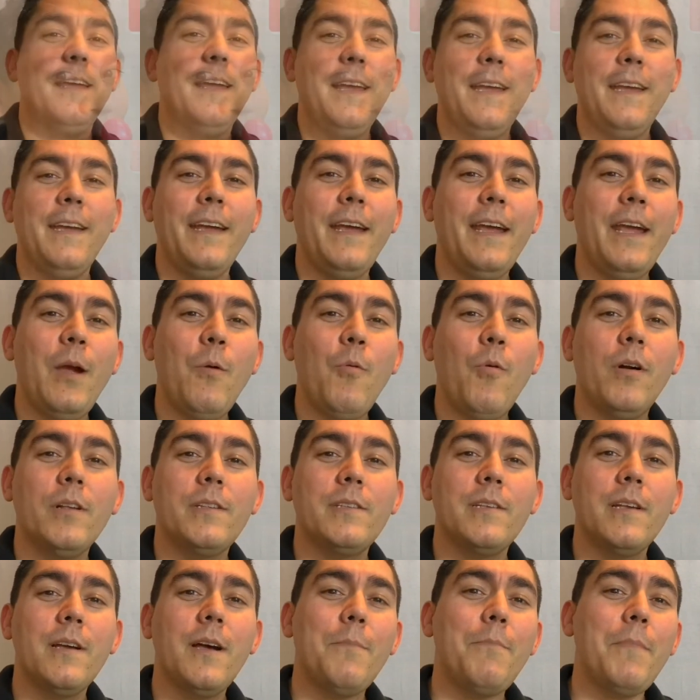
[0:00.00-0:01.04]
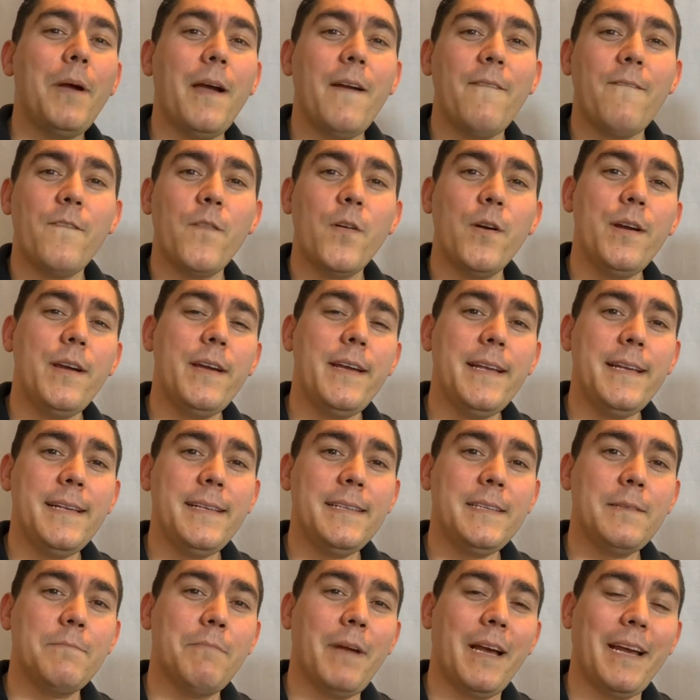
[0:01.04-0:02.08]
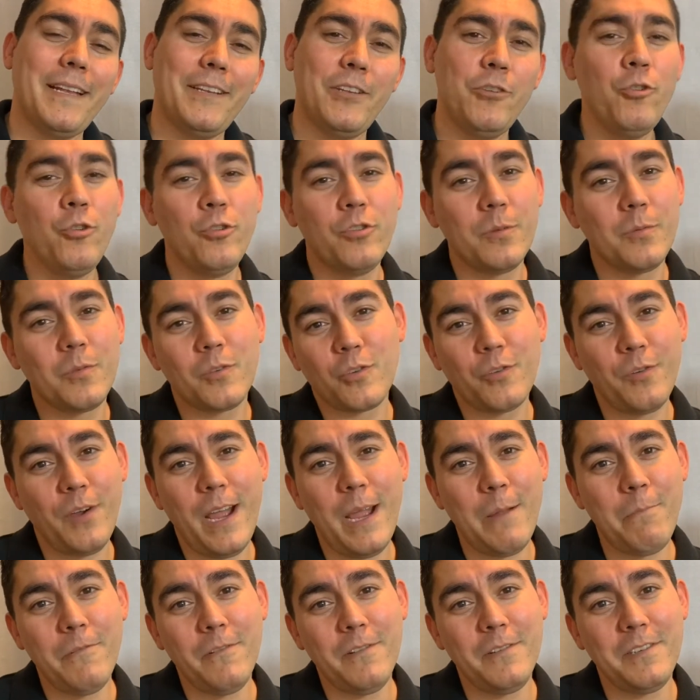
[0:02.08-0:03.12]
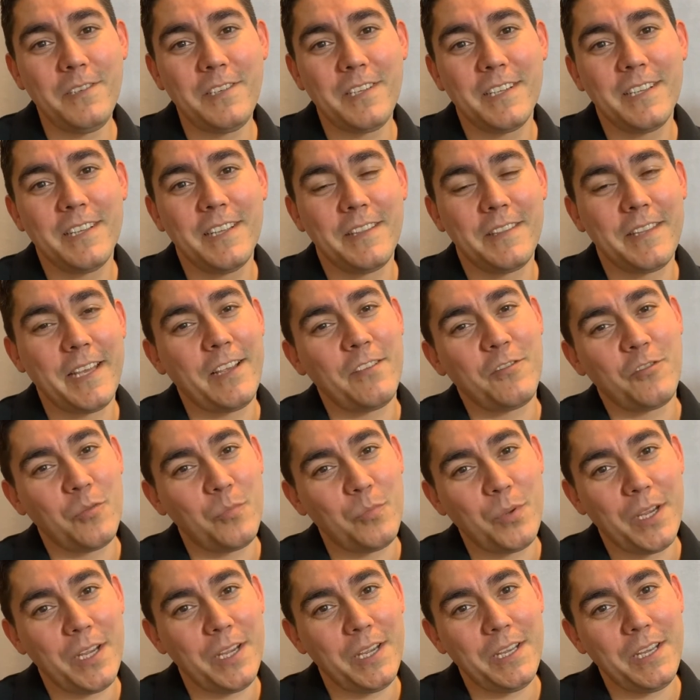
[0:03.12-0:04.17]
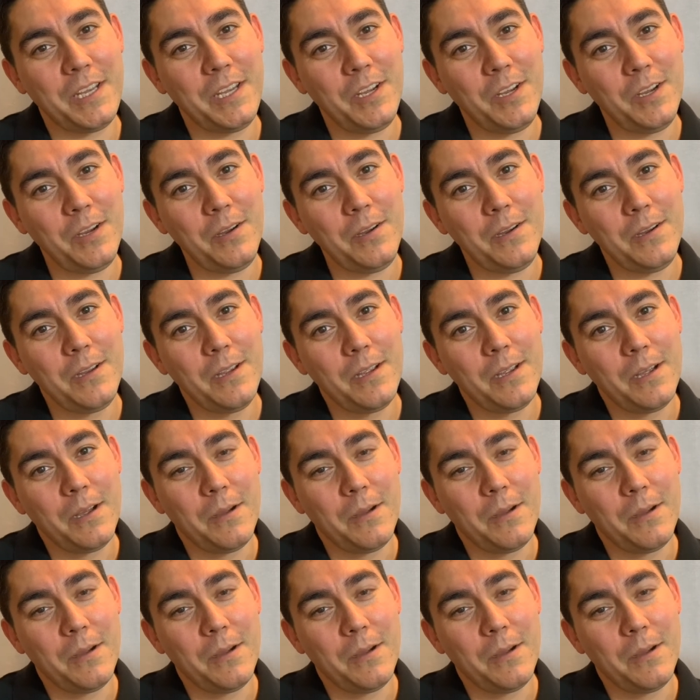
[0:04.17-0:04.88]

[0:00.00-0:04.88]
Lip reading: Hey, what's up, my friends, my new subscribers? Thanks for being here.